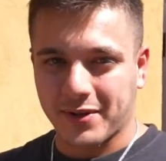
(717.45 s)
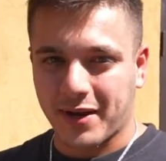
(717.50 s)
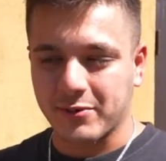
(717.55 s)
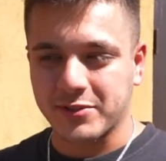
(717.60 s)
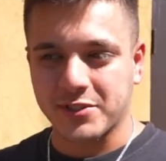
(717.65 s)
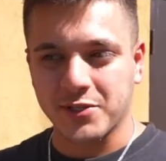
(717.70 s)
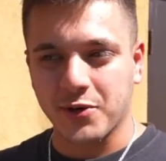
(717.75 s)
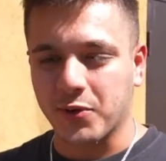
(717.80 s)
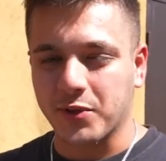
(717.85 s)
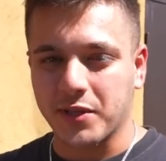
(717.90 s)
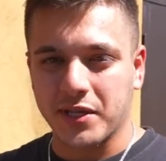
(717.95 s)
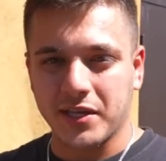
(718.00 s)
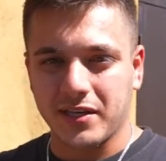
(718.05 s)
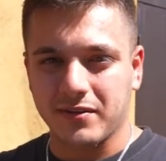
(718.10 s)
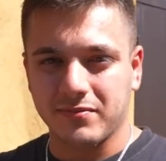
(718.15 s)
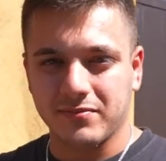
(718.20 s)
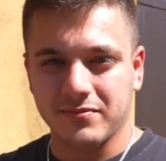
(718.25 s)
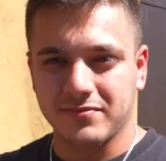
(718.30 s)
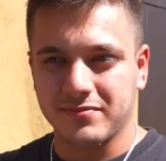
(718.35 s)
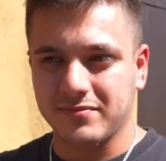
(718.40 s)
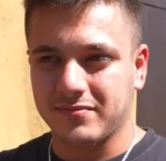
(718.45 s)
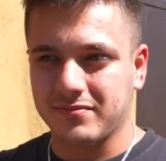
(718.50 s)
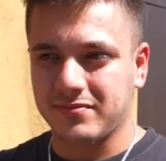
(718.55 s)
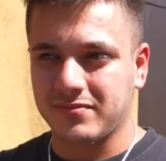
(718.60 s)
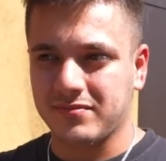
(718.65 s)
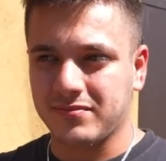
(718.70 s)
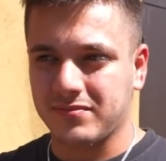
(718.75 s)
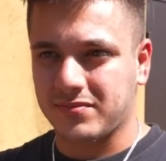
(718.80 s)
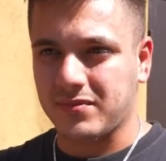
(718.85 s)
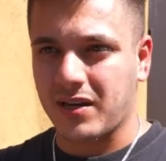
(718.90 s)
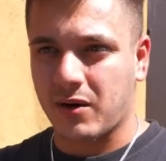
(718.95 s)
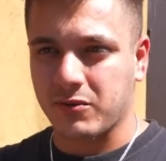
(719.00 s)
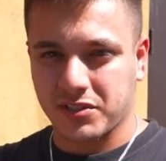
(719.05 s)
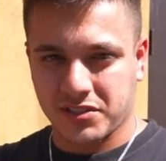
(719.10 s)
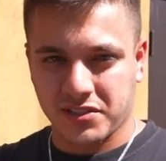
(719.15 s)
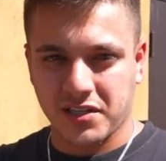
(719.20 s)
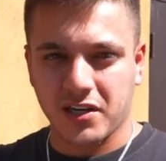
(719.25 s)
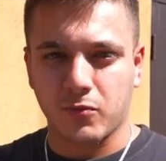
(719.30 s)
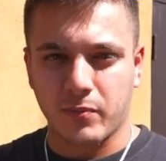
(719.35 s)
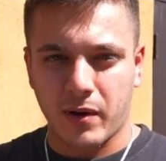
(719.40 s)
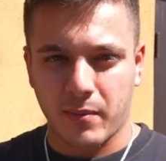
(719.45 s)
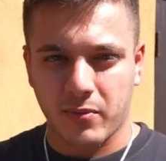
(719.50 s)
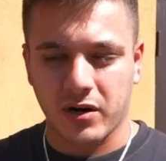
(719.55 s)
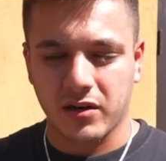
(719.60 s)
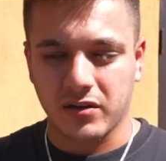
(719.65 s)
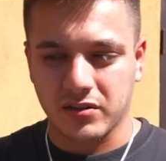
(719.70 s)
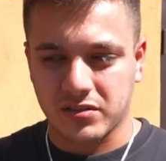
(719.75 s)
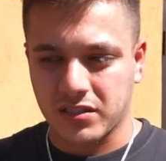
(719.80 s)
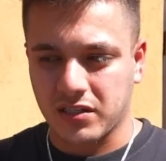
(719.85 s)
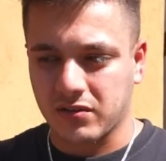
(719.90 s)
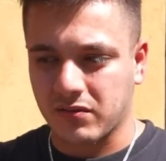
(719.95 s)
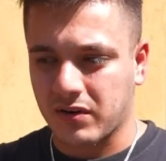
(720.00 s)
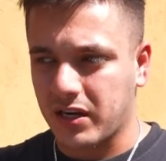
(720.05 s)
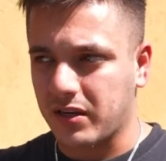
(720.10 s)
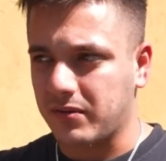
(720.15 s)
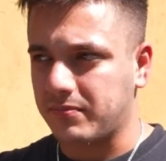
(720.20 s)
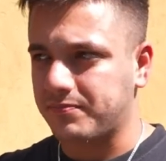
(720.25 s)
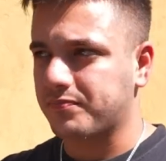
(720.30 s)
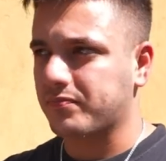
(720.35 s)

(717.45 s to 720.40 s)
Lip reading: I was a single member LLC, right?